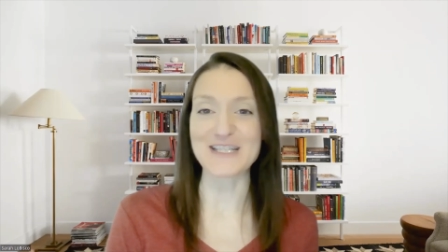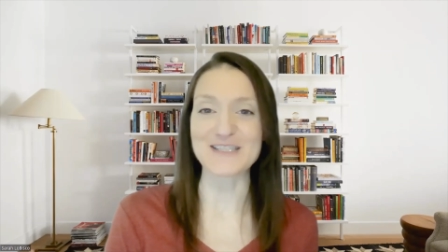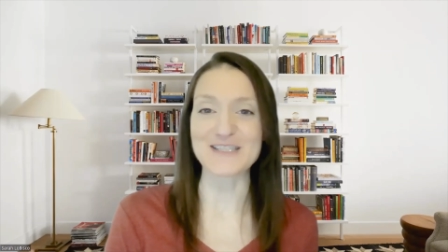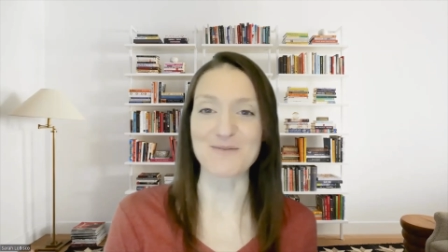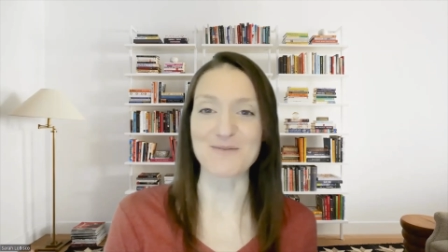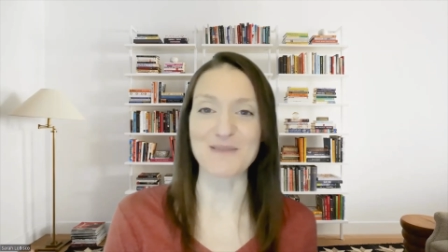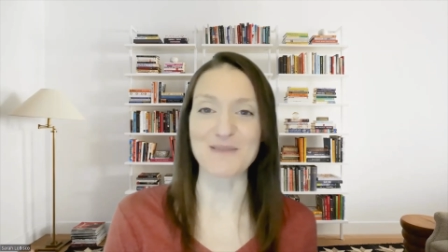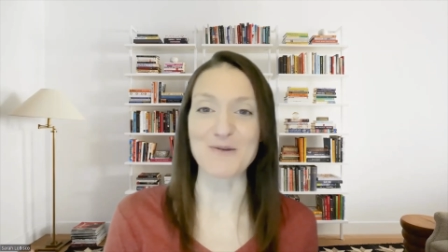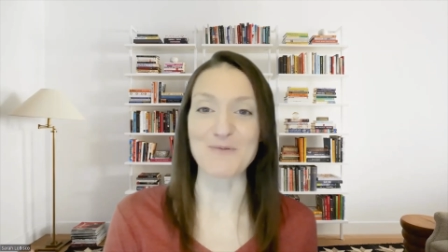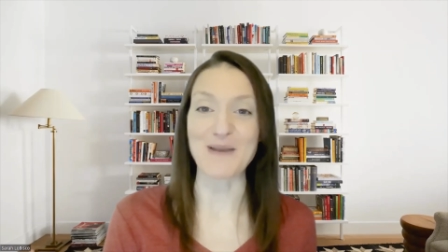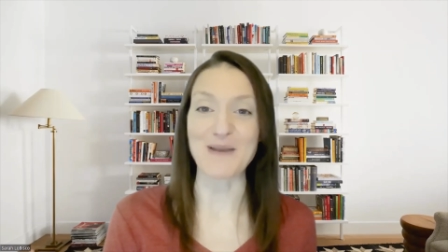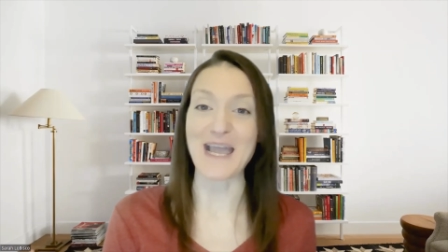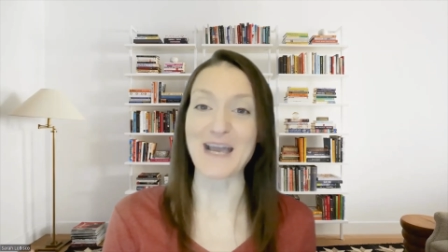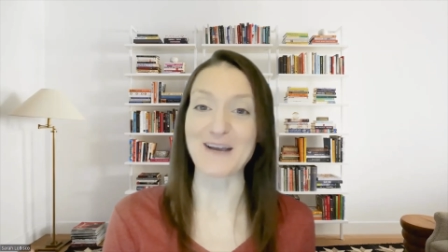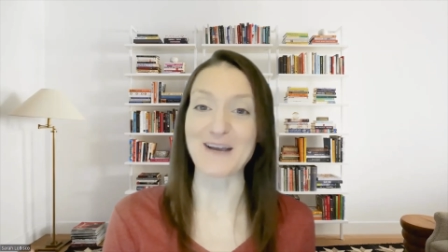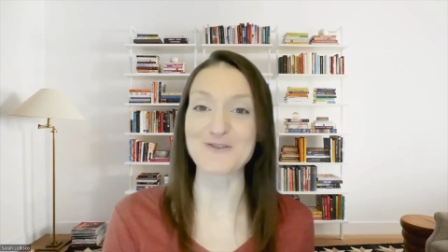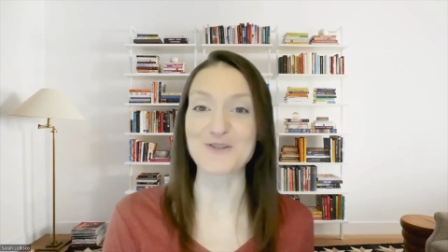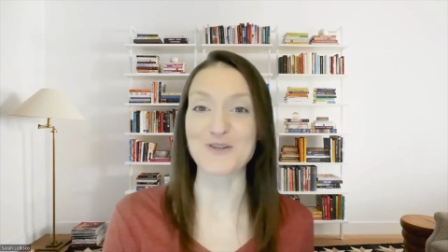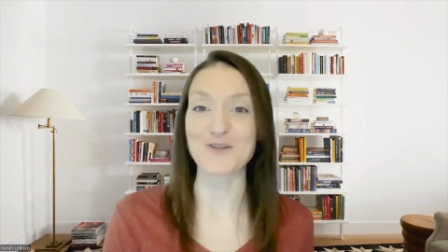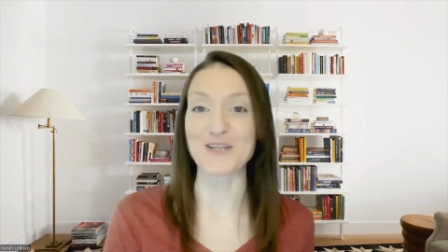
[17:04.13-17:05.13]
is something we
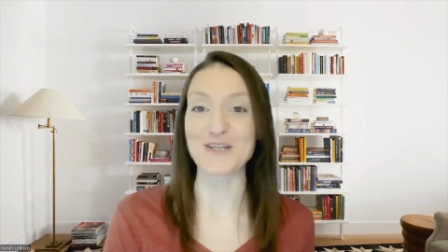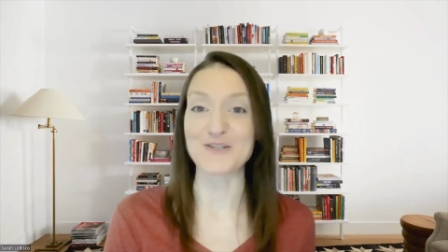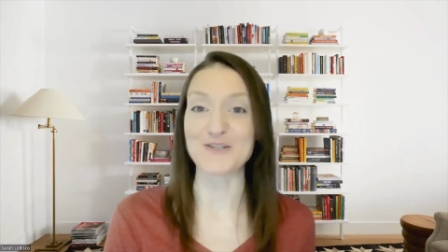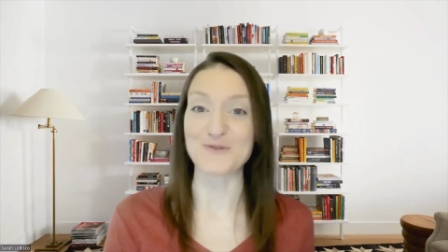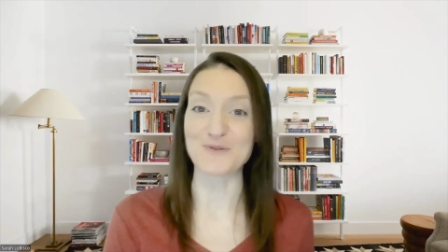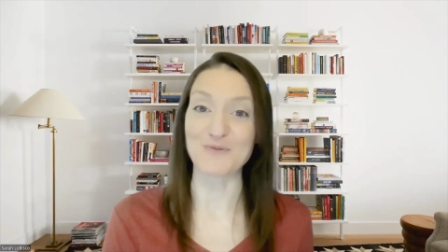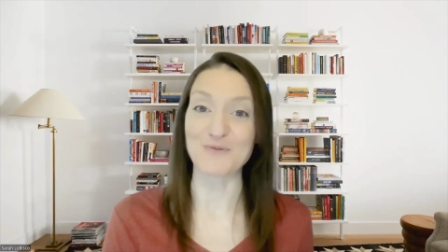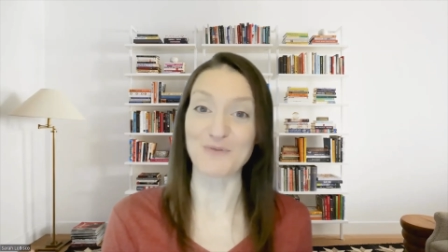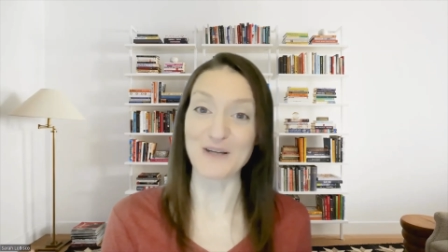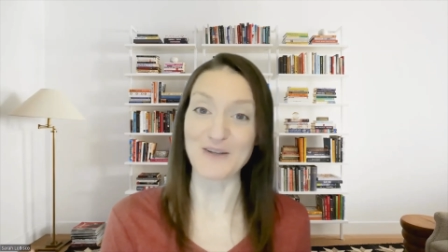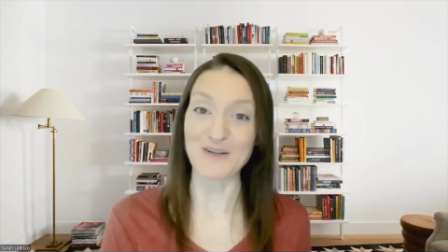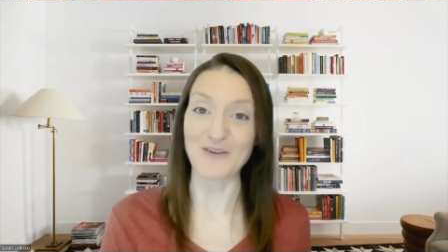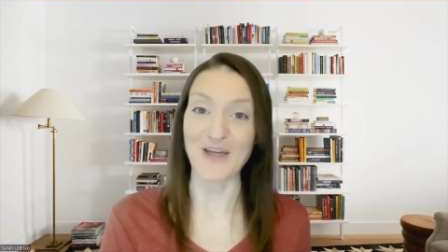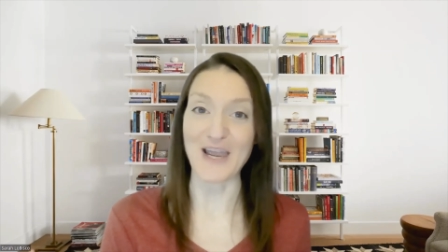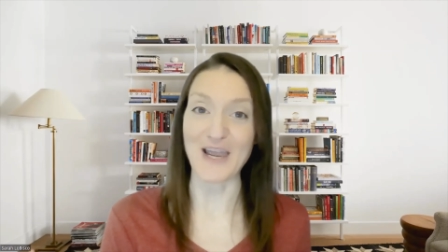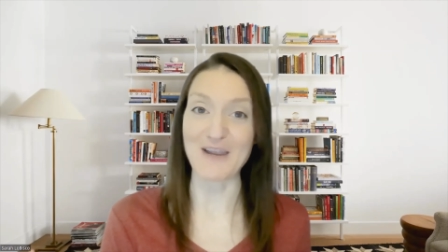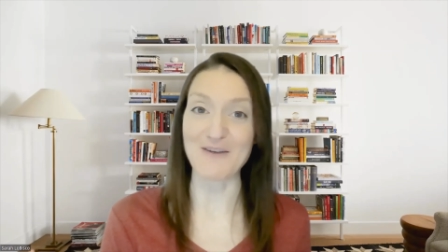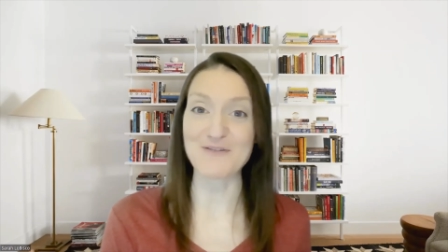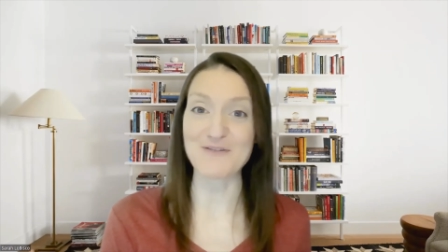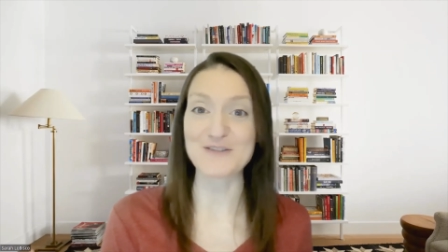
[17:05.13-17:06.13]
actually do in real
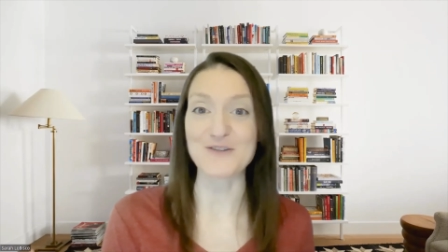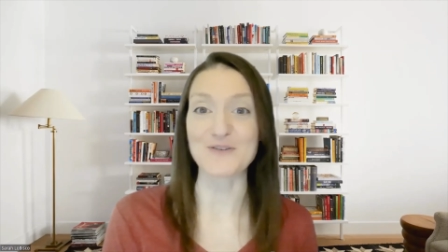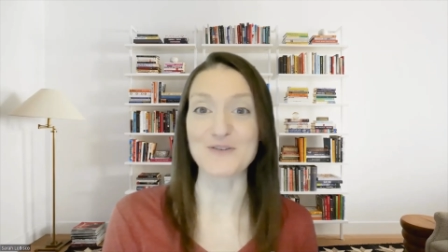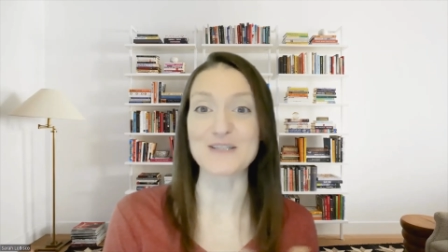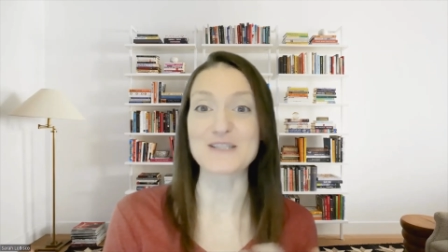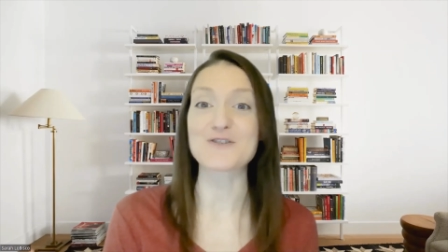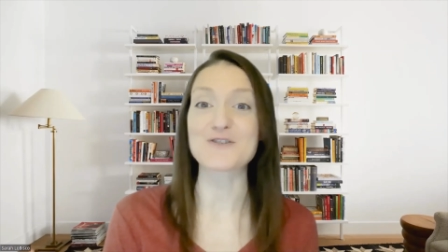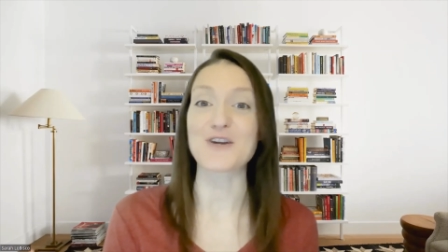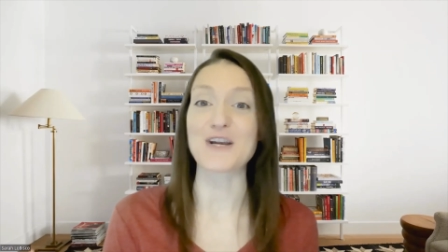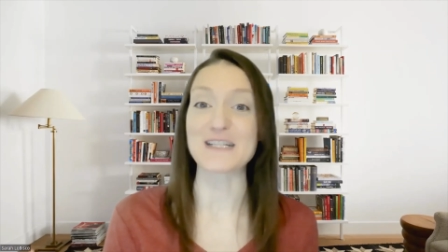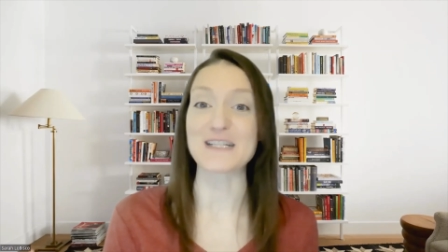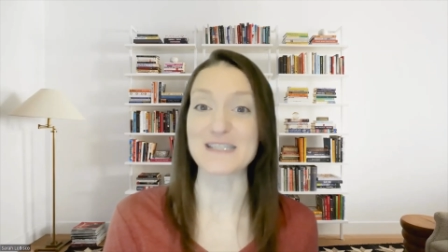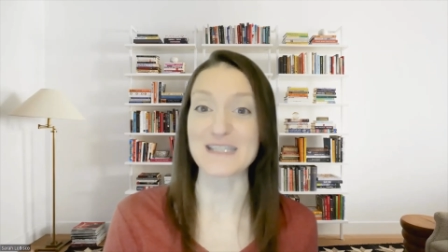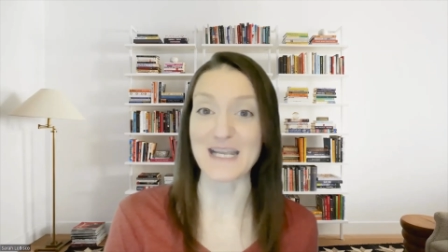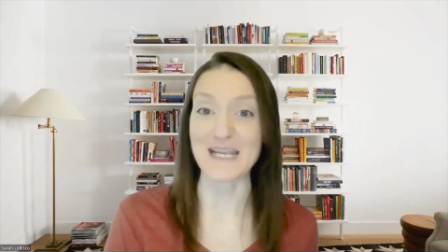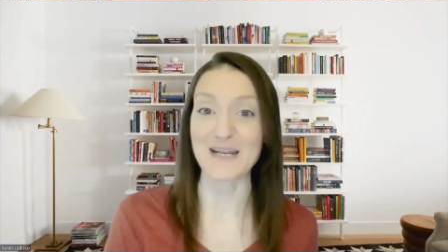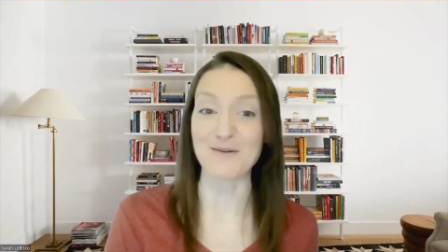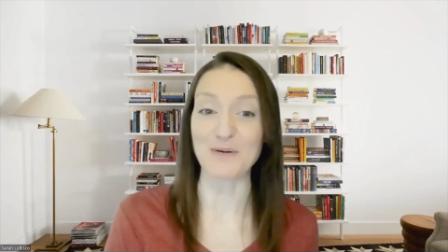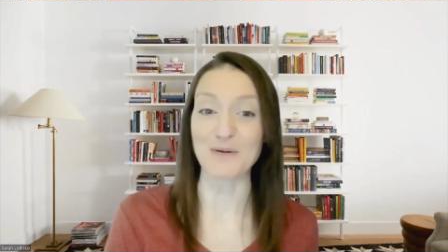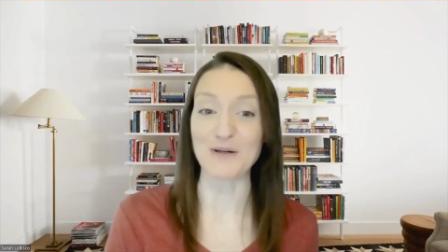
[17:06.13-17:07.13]
life. So, it's
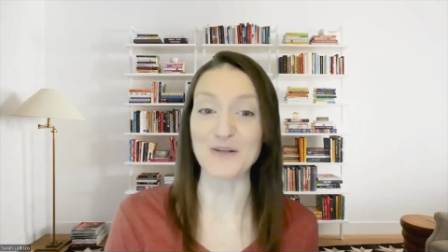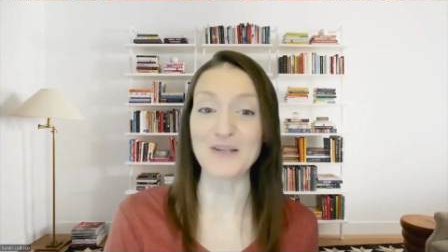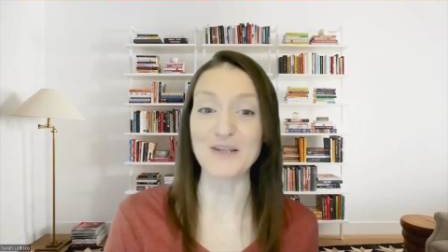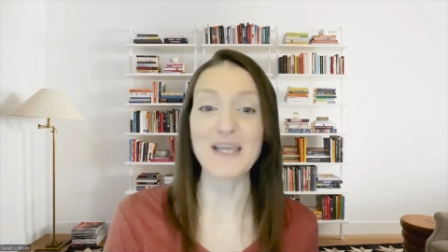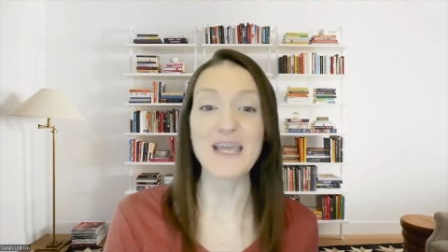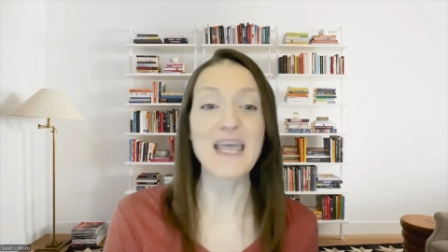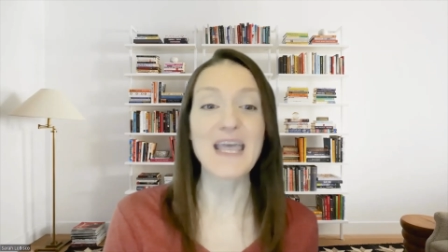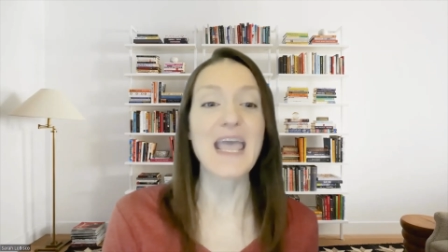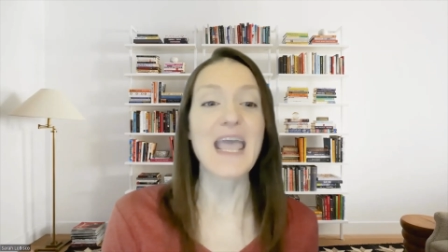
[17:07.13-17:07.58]
translatable.